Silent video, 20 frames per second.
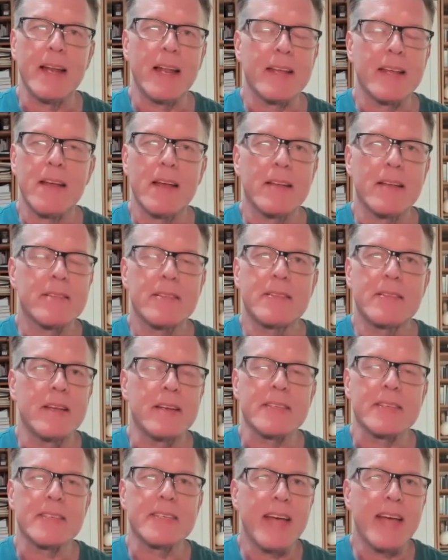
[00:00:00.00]
Like
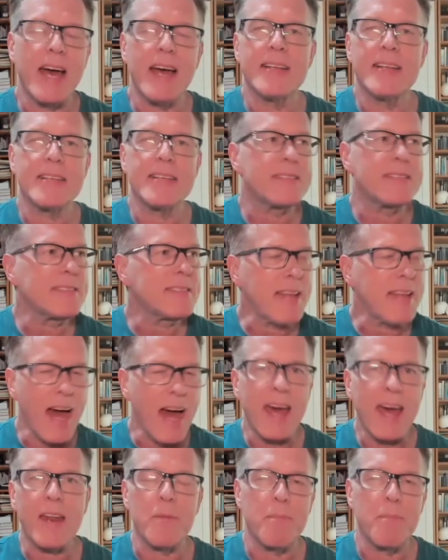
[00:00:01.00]
it's
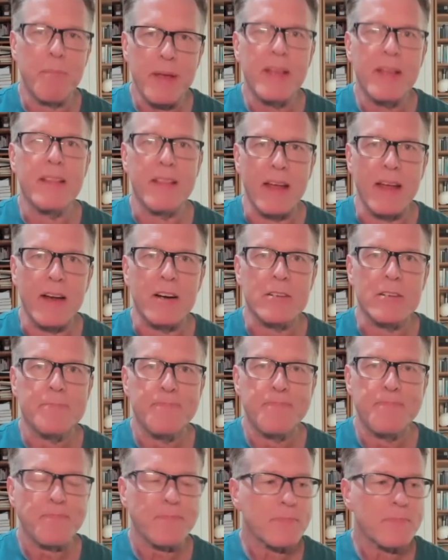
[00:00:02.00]
gotta be there.
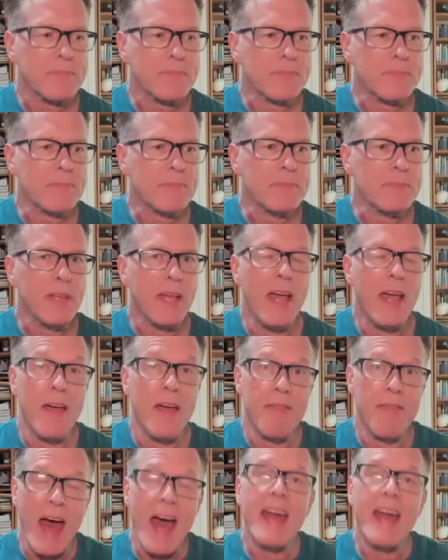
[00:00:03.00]

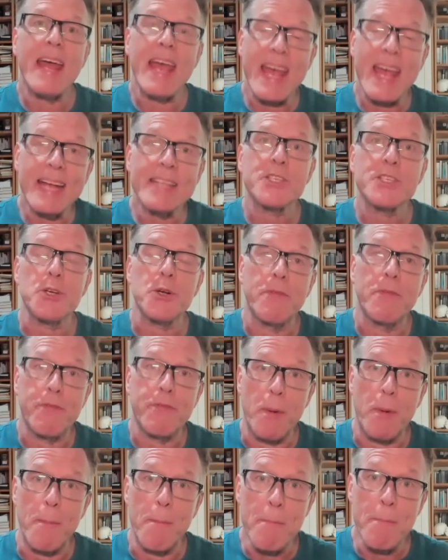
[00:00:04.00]
And that answer
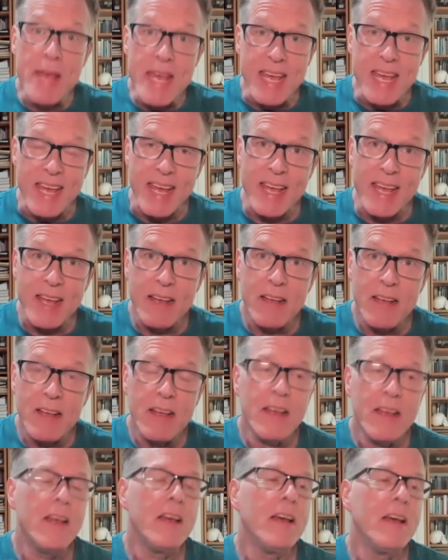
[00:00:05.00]
for me
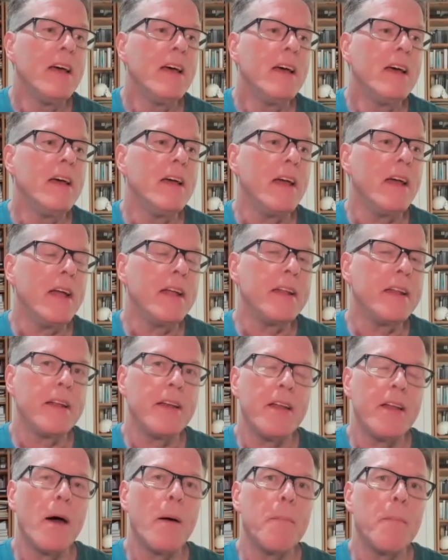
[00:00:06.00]

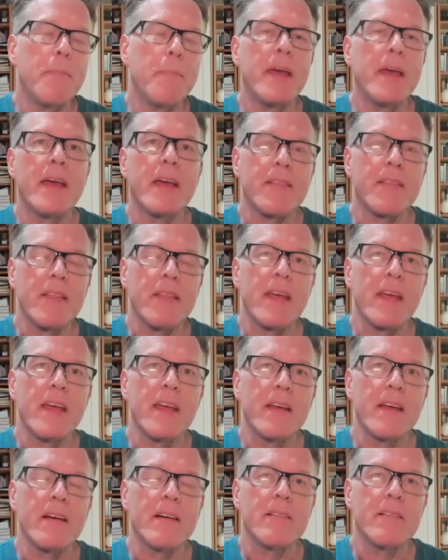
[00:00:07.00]
ended up being
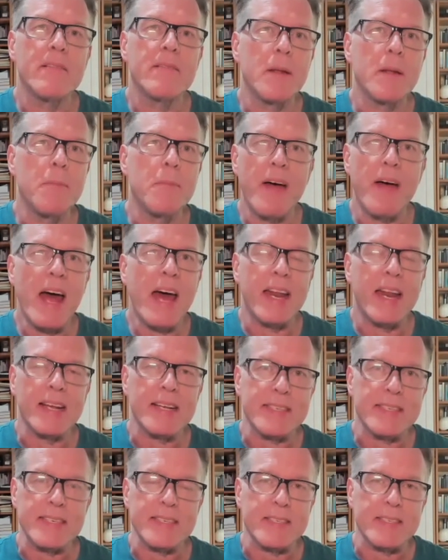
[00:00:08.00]
the lymphatic
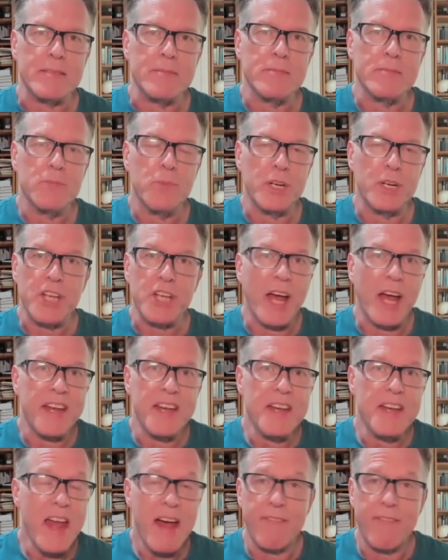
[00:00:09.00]
system, which I
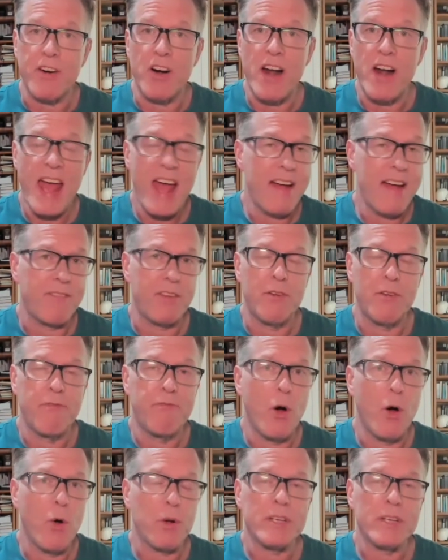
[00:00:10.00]
never ever
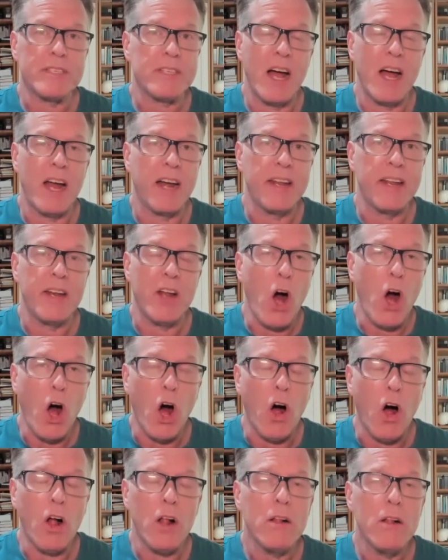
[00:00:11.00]
focused on at
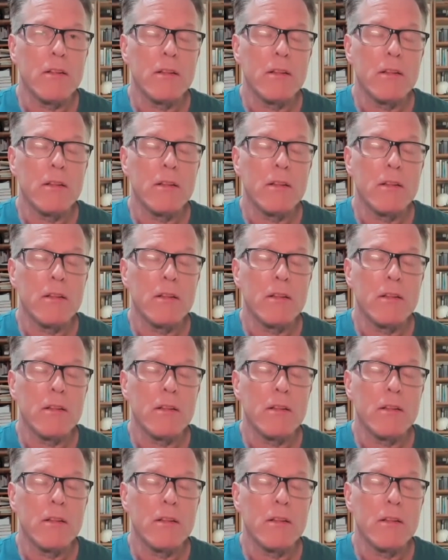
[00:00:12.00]
all.